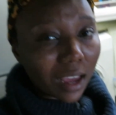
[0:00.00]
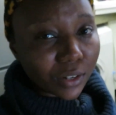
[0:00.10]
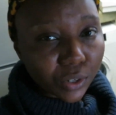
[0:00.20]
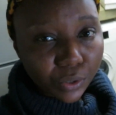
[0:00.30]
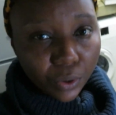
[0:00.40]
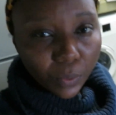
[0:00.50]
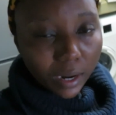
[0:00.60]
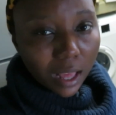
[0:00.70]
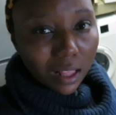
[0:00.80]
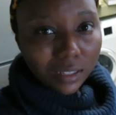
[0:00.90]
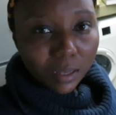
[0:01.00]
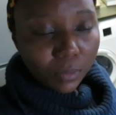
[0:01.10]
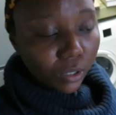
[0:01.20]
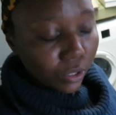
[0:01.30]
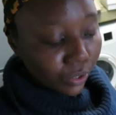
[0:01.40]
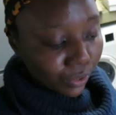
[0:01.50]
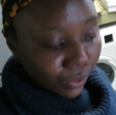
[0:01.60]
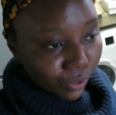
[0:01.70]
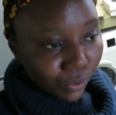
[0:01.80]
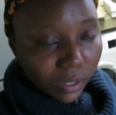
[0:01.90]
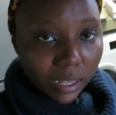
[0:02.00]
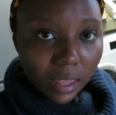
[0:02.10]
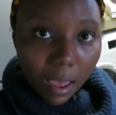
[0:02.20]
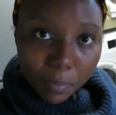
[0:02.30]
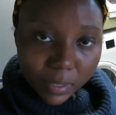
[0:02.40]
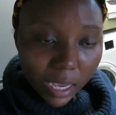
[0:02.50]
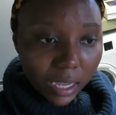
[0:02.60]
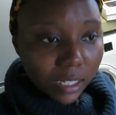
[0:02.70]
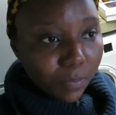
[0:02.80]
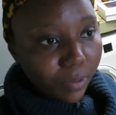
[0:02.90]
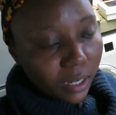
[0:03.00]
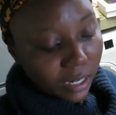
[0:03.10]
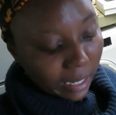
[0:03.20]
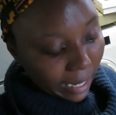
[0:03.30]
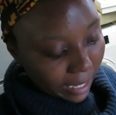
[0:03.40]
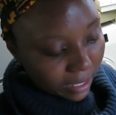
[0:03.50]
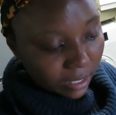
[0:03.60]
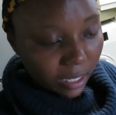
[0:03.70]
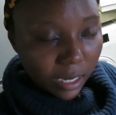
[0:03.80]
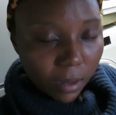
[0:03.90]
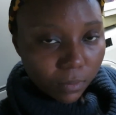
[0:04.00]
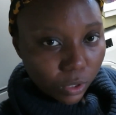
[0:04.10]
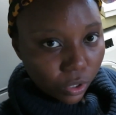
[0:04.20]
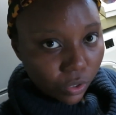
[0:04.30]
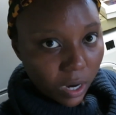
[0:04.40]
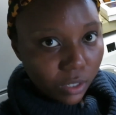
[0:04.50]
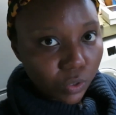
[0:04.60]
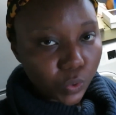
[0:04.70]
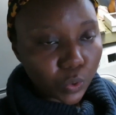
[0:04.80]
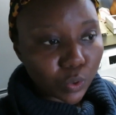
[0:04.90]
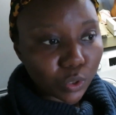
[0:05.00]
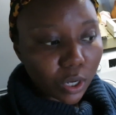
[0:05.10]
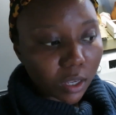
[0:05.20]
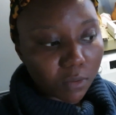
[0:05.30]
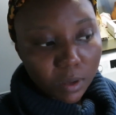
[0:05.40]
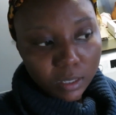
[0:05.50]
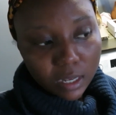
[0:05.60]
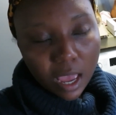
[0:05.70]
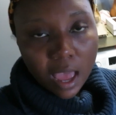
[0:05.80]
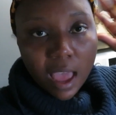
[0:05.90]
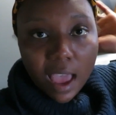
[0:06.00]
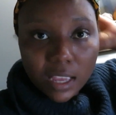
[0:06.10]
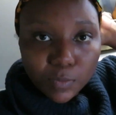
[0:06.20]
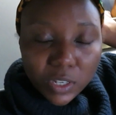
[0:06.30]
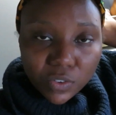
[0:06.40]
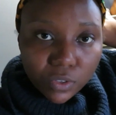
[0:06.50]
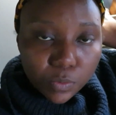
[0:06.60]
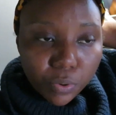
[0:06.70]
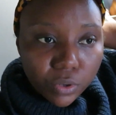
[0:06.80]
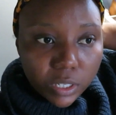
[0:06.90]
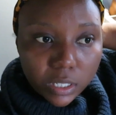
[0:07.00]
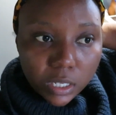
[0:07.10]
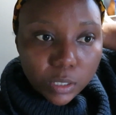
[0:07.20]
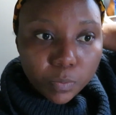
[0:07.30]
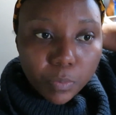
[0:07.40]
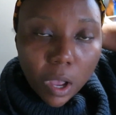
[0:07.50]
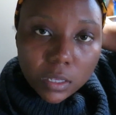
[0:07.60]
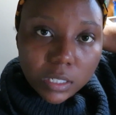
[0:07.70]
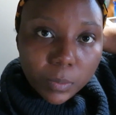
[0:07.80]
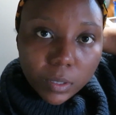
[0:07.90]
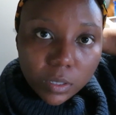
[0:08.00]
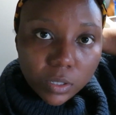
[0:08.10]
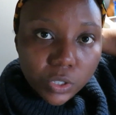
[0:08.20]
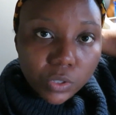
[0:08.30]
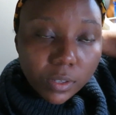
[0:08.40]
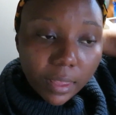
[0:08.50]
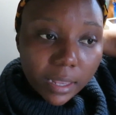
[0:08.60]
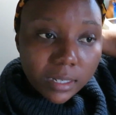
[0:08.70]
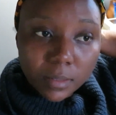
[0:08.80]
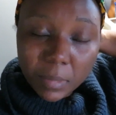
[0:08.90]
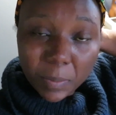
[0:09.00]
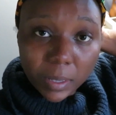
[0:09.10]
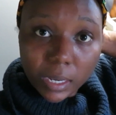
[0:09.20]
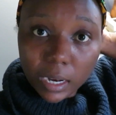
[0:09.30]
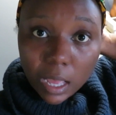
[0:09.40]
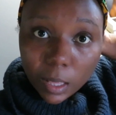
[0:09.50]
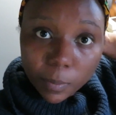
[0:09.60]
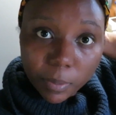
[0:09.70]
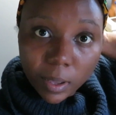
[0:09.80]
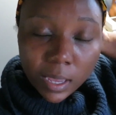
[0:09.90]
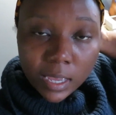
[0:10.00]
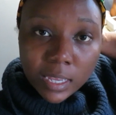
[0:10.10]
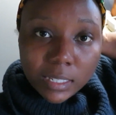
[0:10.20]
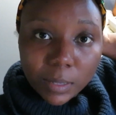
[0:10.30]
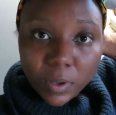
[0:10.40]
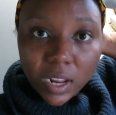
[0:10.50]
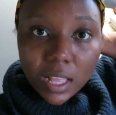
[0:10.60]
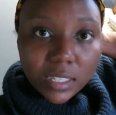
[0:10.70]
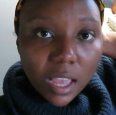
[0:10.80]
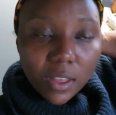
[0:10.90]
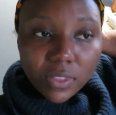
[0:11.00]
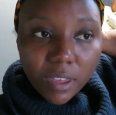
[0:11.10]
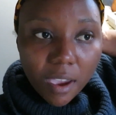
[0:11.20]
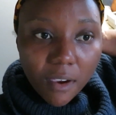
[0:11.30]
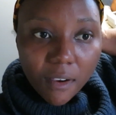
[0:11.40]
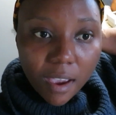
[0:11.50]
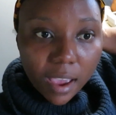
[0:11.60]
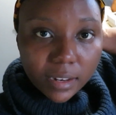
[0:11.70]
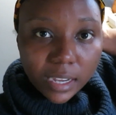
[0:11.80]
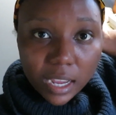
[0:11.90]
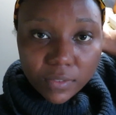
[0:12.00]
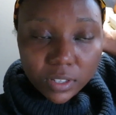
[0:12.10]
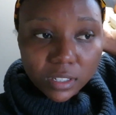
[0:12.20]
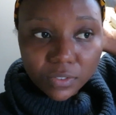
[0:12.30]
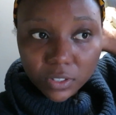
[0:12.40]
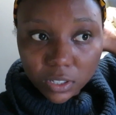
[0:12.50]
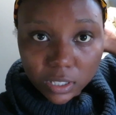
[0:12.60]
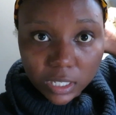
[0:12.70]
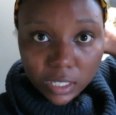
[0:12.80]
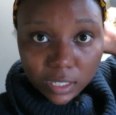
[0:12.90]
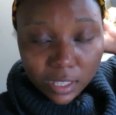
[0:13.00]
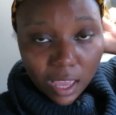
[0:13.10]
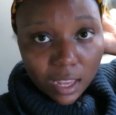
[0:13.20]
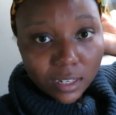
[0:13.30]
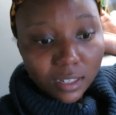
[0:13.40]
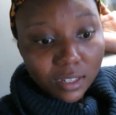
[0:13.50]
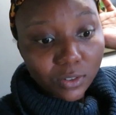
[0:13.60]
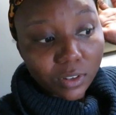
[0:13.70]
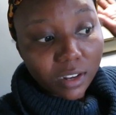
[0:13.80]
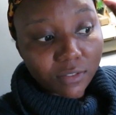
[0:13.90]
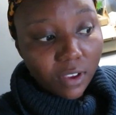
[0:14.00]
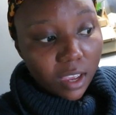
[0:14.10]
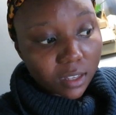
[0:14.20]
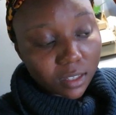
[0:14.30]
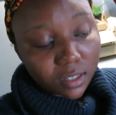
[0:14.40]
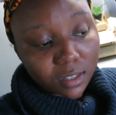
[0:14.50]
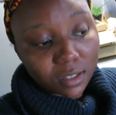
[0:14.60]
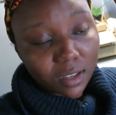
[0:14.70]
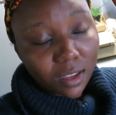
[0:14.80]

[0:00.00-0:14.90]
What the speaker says: I don't know when else I'm going to do another update, but like I said, I'm just trying to document as much of this process as possible, just so that maybe it can help someone else out there, and kind of the difficulties that you can face